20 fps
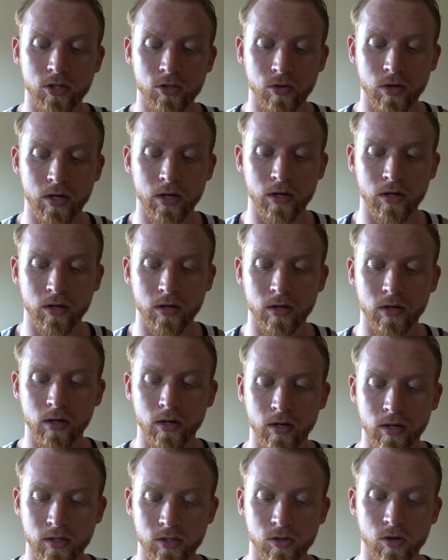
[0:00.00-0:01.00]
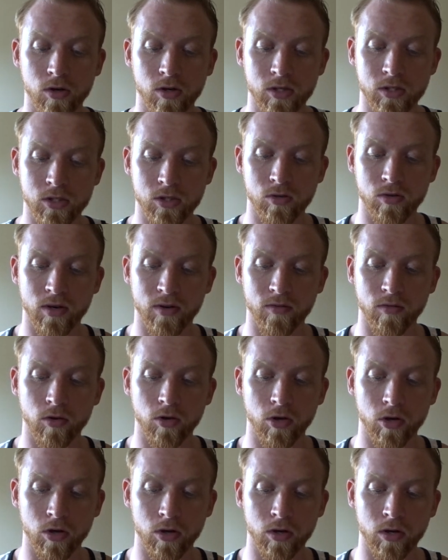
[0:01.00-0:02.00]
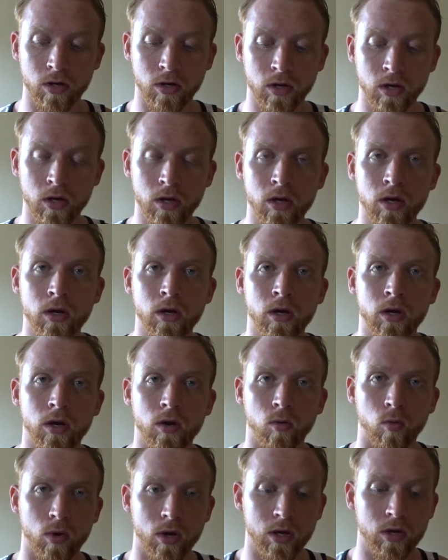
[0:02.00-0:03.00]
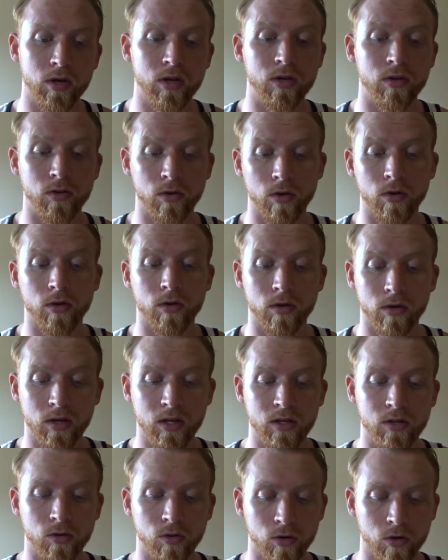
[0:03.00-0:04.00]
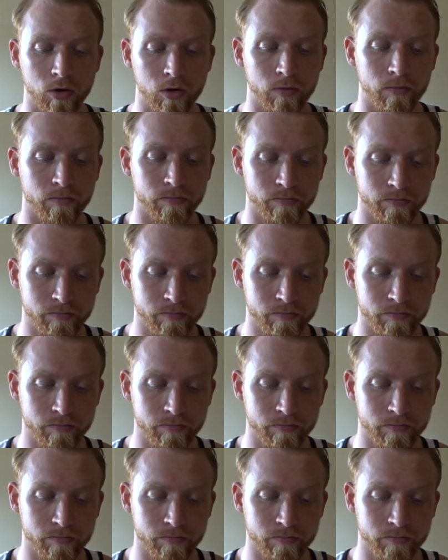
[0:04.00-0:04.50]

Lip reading: a trainer as long as you have learned what you need to learn.